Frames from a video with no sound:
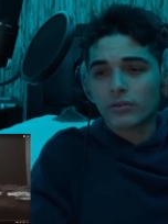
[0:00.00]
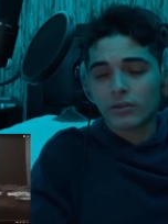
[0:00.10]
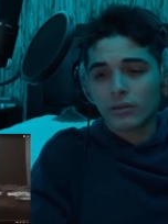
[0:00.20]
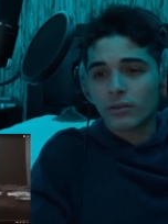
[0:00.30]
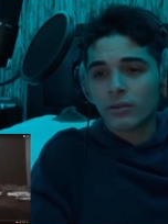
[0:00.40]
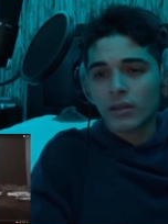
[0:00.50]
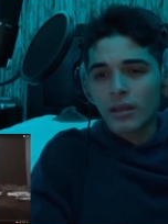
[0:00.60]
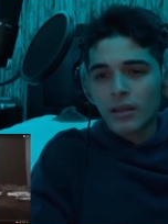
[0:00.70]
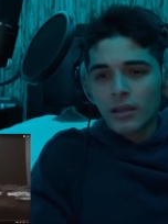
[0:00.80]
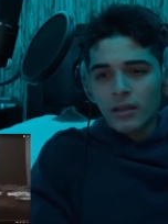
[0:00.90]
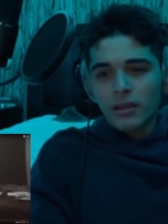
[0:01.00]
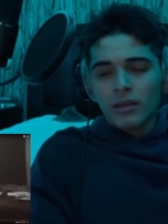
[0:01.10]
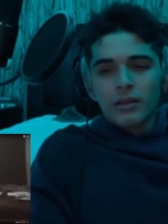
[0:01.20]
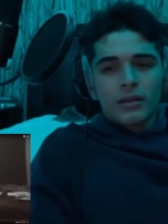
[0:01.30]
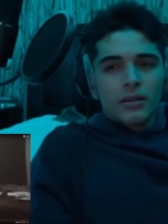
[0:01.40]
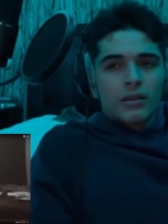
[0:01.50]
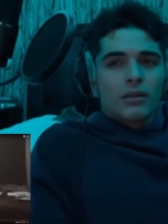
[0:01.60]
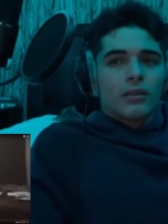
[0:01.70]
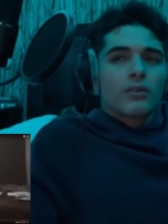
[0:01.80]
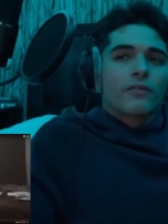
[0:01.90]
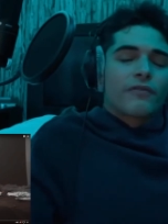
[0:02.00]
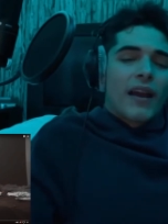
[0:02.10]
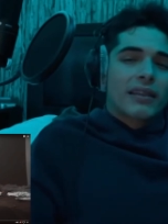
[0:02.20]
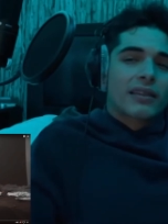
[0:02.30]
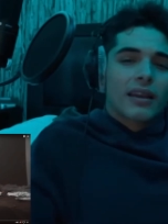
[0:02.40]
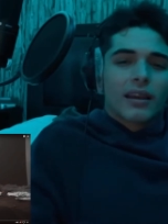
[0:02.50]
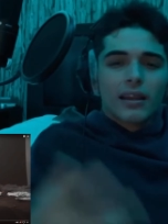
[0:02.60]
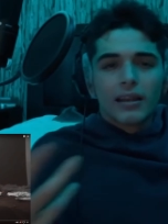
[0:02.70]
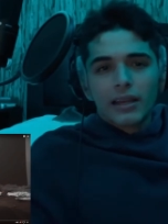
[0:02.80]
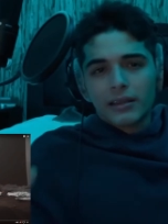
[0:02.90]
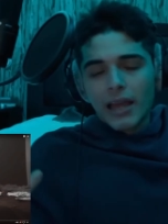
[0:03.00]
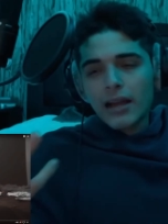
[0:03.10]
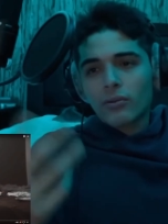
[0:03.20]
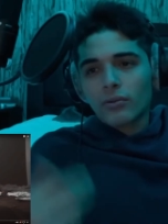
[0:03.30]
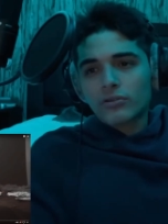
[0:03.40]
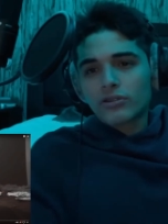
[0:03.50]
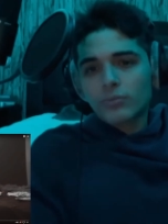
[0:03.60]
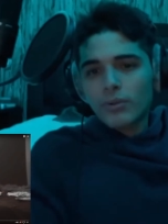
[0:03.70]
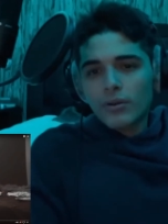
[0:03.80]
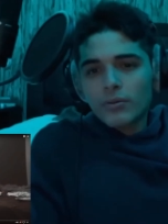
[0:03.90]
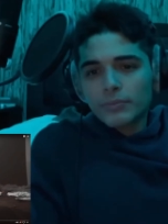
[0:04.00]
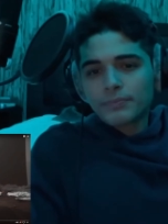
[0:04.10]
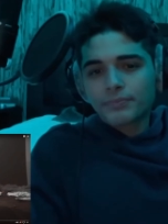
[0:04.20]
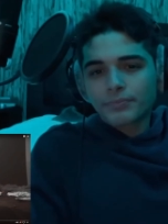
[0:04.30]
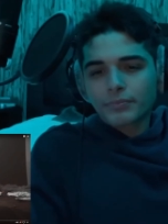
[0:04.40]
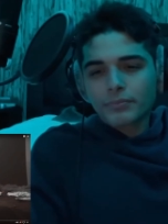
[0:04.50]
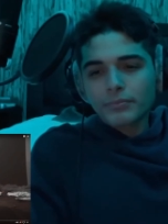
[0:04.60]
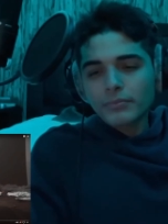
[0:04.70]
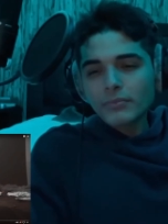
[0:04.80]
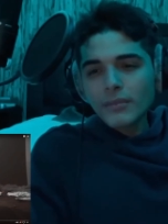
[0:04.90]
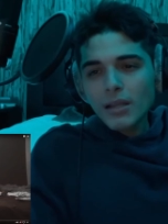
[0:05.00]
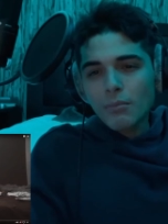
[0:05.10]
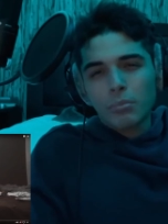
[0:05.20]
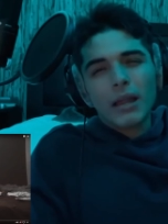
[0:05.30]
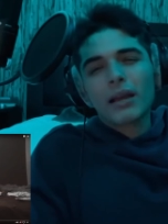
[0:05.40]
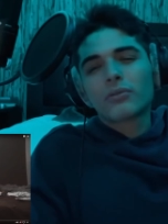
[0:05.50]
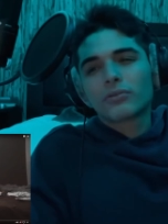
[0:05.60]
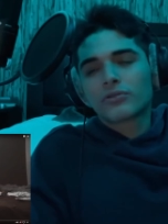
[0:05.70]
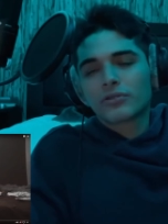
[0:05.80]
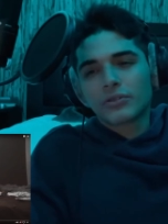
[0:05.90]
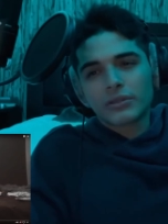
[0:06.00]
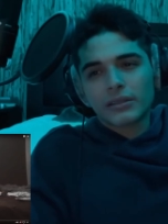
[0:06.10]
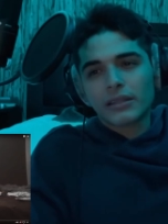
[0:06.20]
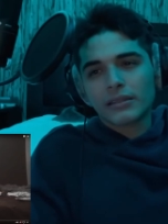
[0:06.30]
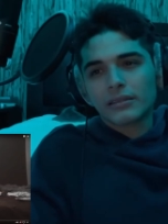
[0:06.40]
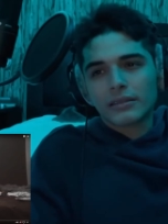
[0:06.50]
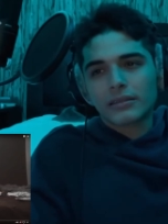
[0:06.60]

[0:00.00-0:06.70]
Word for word: So the fact that like that culture, bro, black culture is is